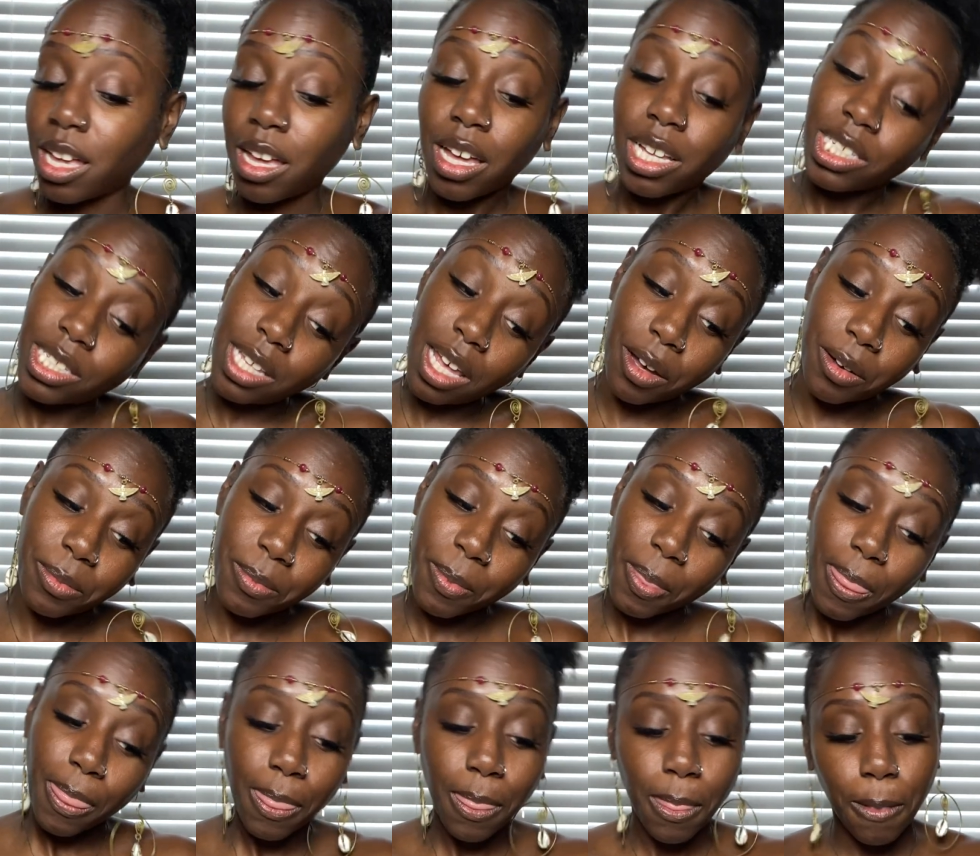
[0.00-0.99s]
So,
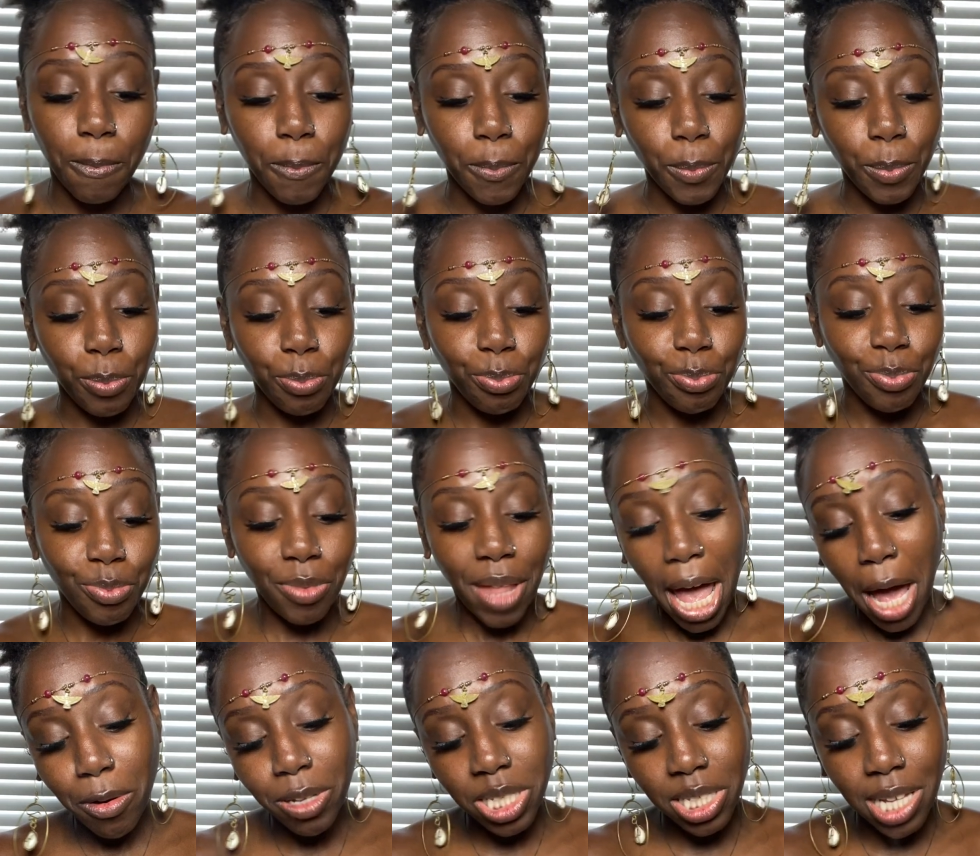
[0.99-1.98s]
now
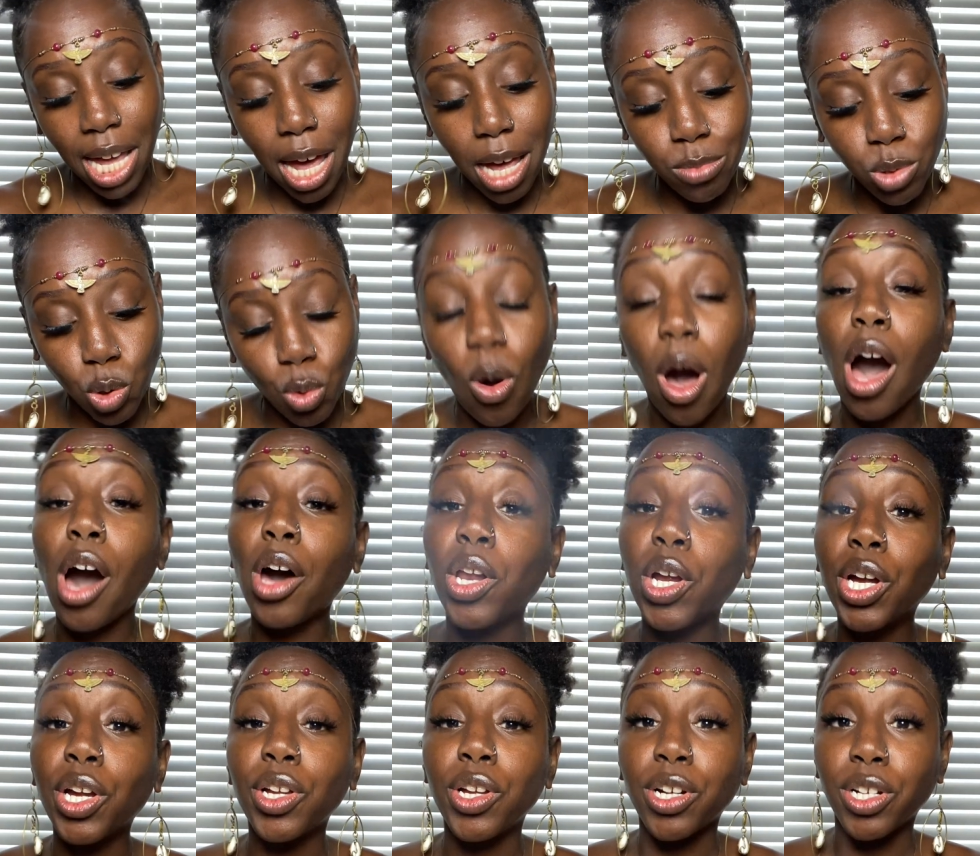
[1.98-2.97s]
it's time to
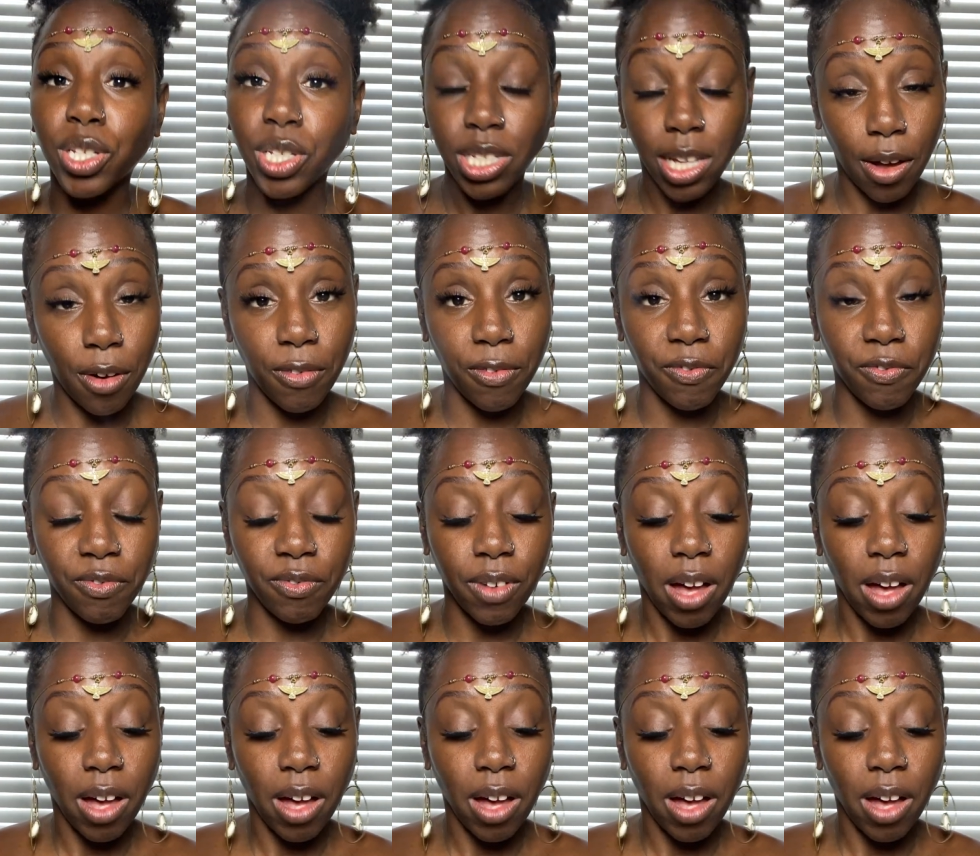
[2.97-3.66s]
honor yourself.